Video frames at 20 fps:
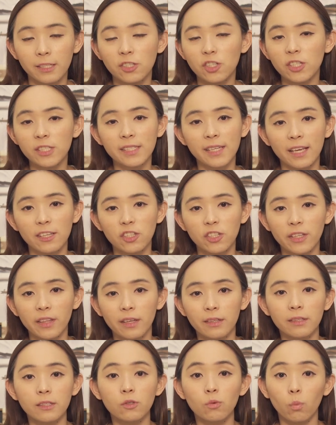It's just sketchy
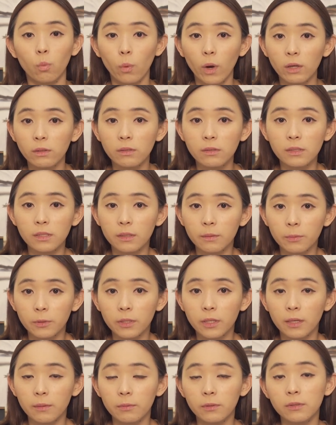that this well-known
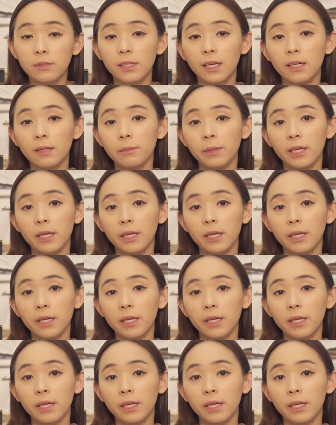Singaporean couple set